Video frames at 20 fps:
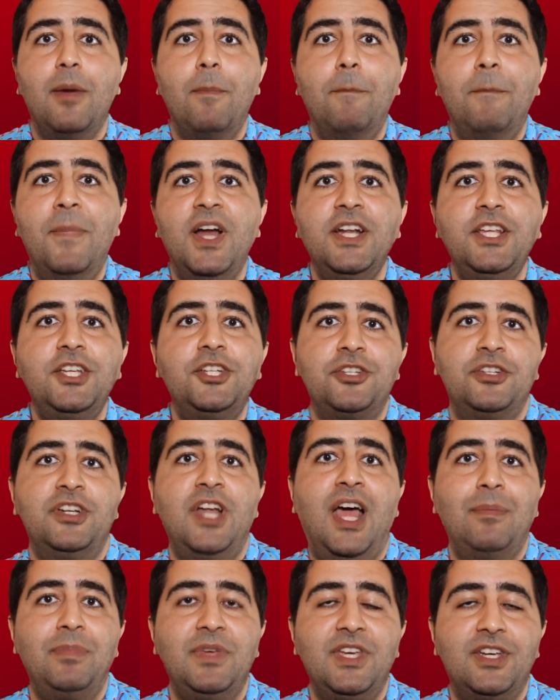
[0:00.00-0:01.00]
Money should
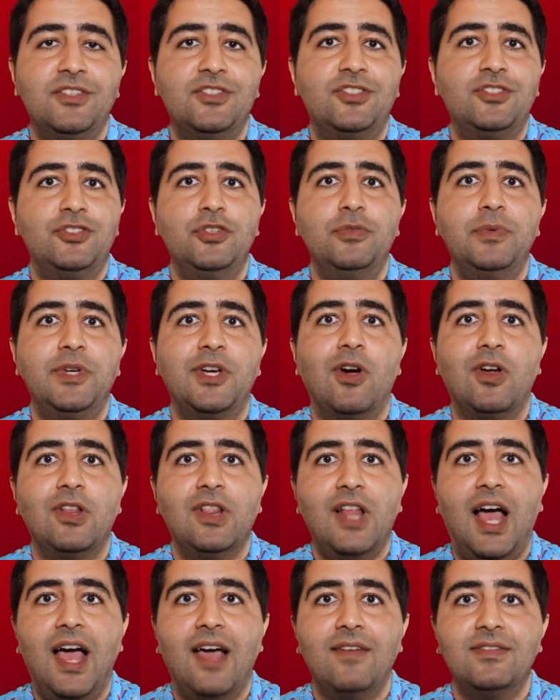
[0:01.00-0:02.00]
not be consuming our
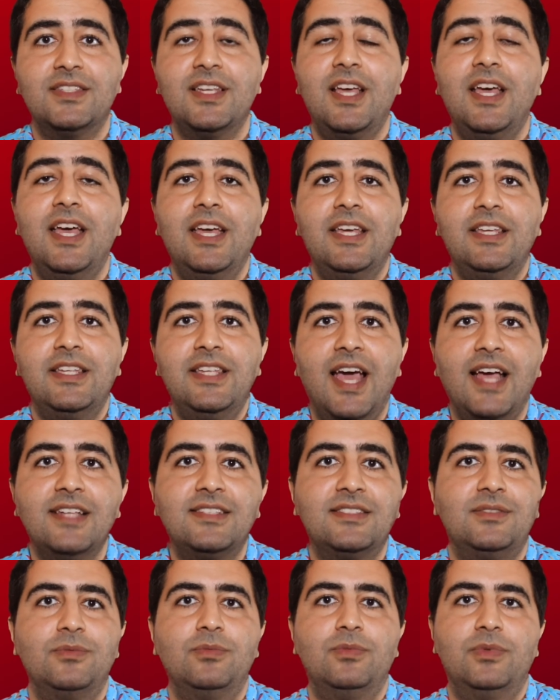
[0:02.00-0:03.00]
lives.
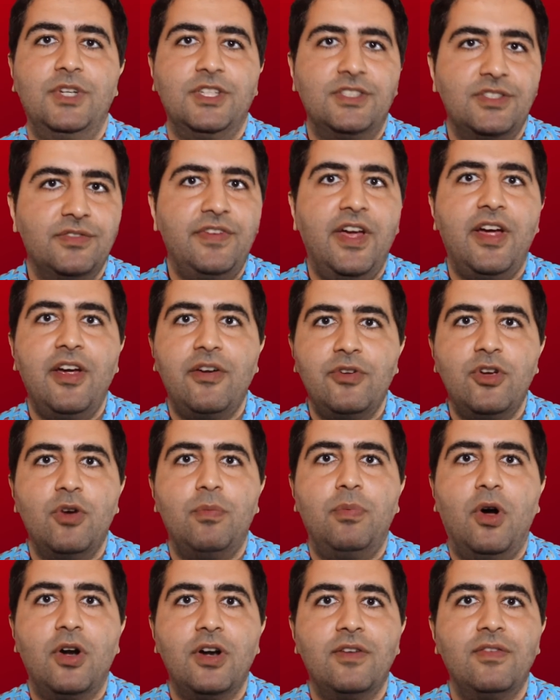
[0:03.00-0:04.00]
Yes, it's a very
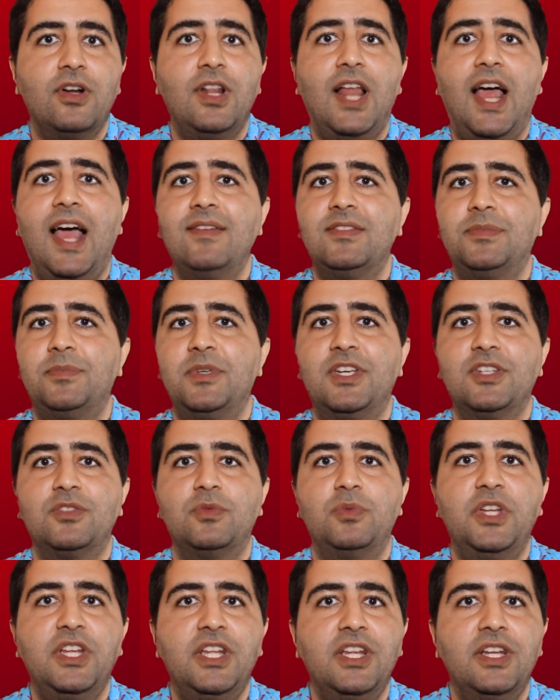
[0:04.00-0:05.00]
real part of our lives
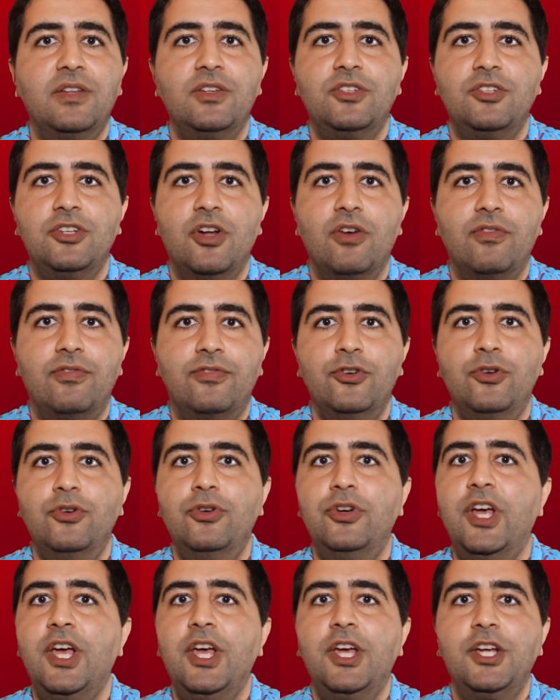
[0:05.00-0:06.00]
because we need, you know,
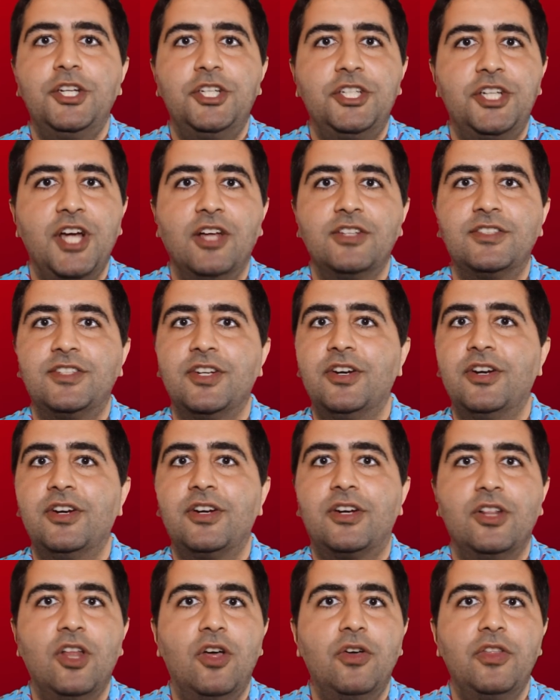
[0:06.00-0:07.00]
food,
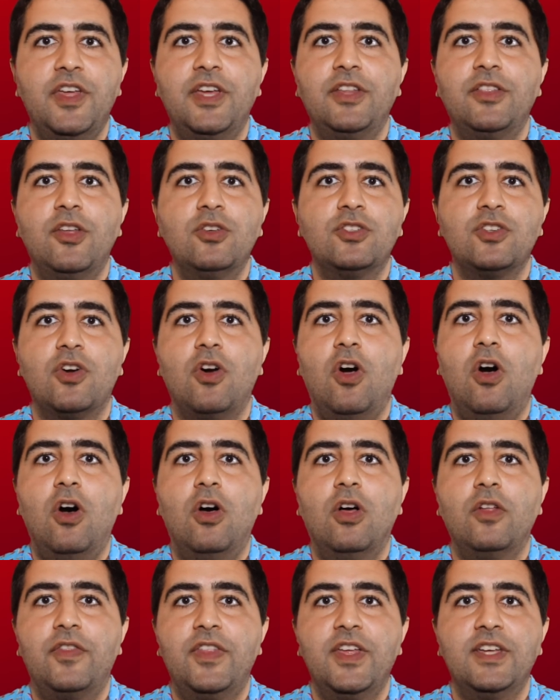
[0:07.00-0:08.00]
shelter, clothing. Those are
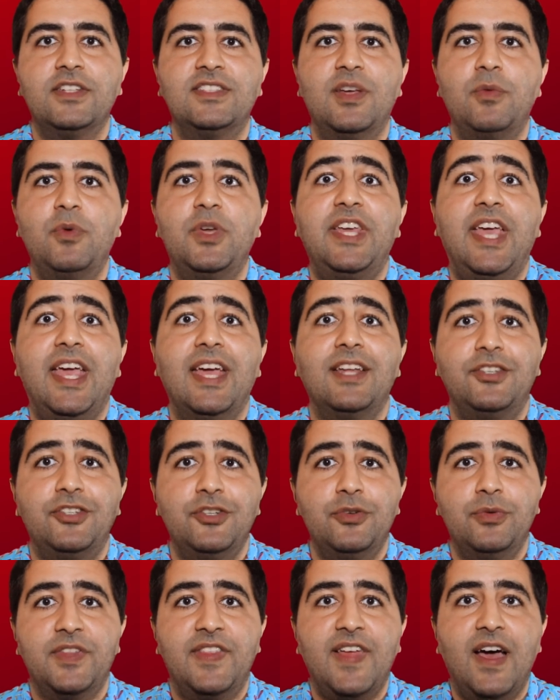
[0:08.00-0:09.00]
all things that we can't
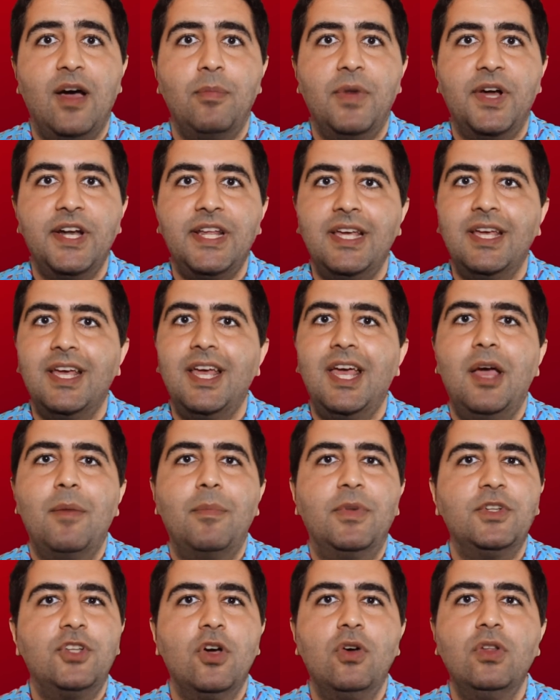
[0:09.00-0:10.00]
do without money.
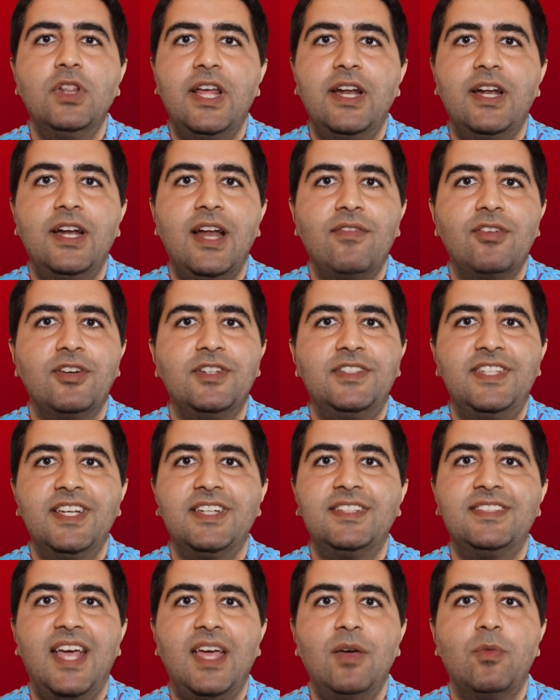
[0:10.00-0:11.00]
But don't let it ever
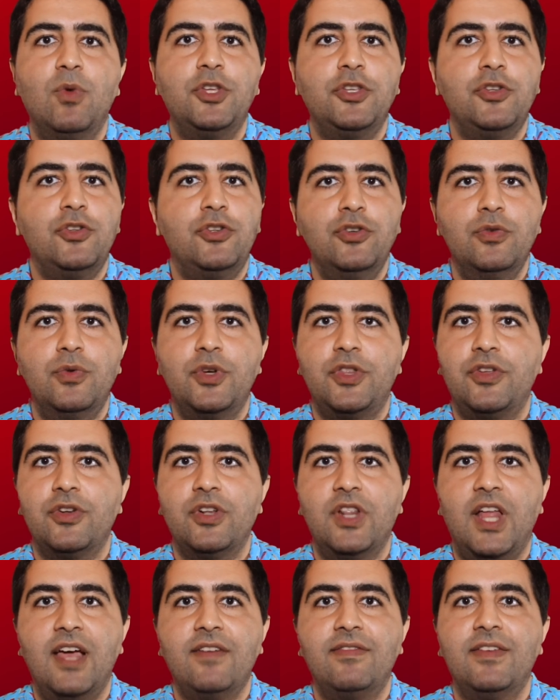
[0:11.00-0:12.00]
dictate what you do with
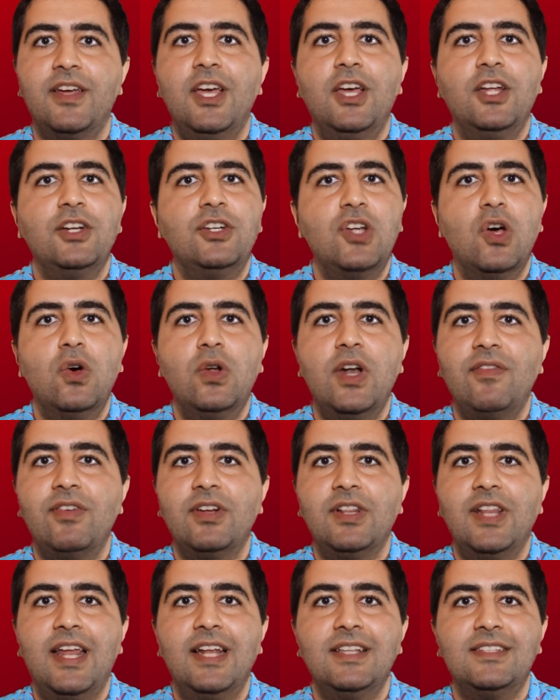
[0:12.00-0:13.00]
your life. Don't
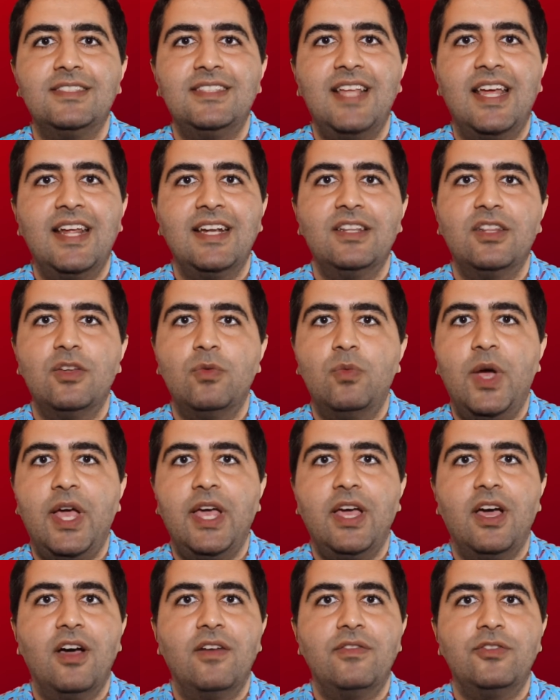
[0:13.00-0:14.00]
ever let it stand in the
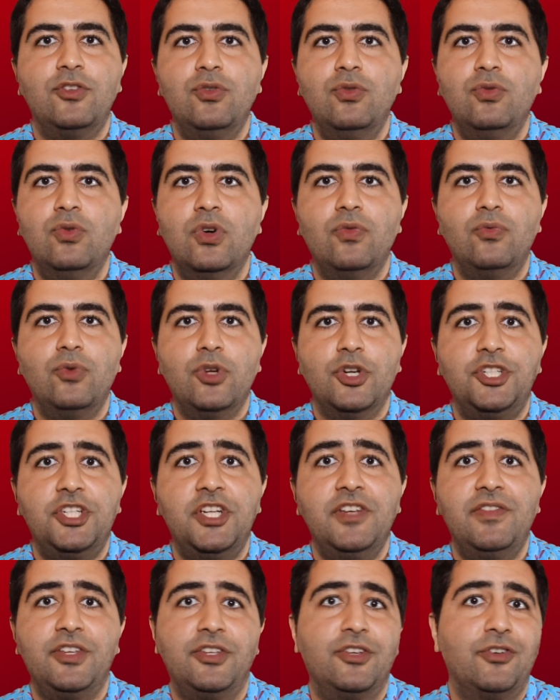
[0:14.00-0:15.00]
way of you
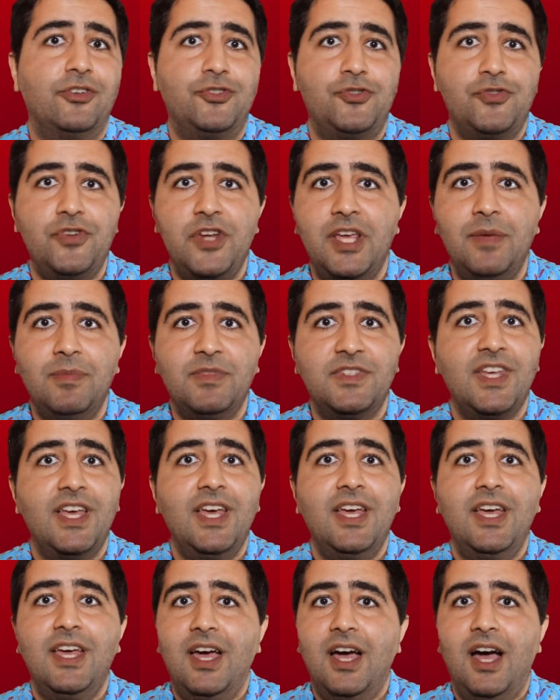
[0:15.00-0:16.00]
achieving your dreams.
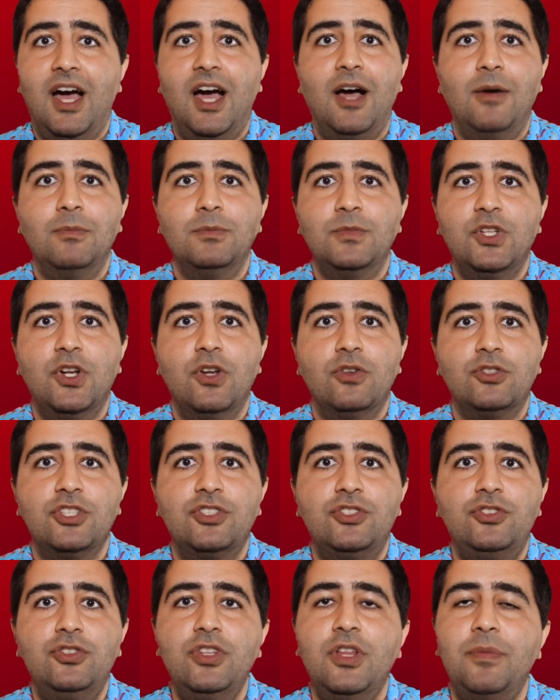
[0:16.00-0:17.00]
Um, you know,
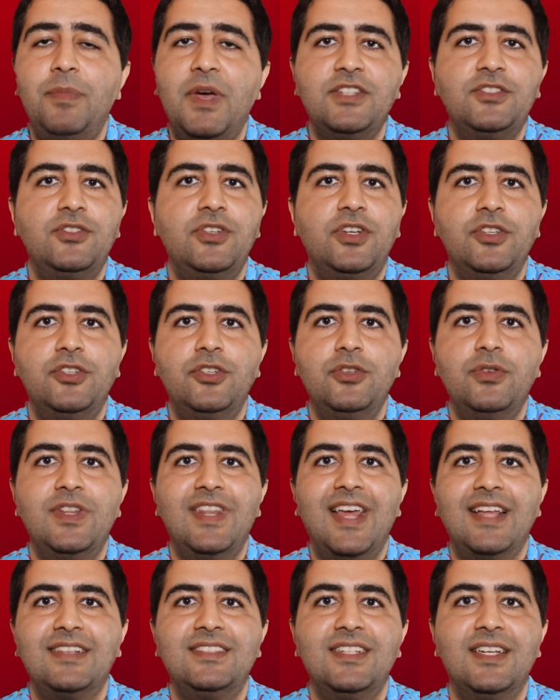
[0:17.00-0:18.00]
just do the best you can do
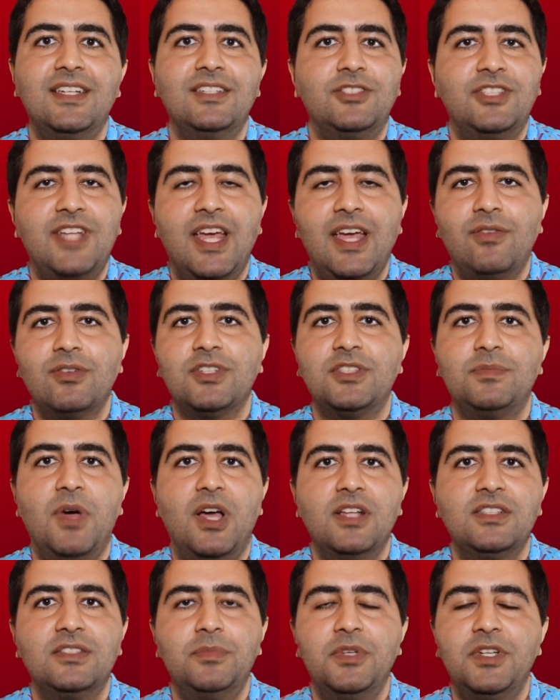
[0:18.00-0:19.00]
and that's it. Take
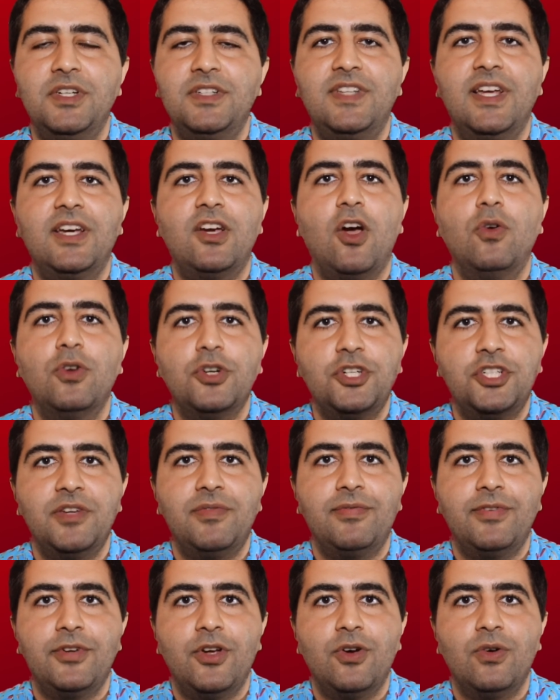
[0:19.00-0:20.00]
responsibility, take
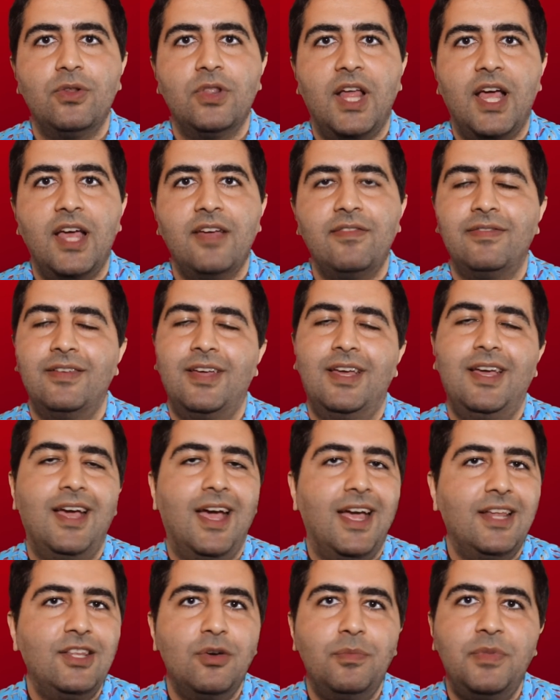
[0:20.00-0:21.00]
ownership for your own life,
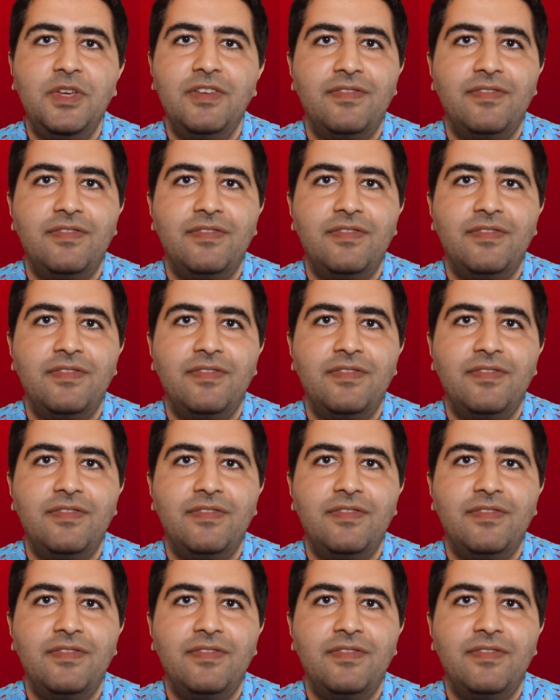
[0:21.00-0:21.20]
and you'll be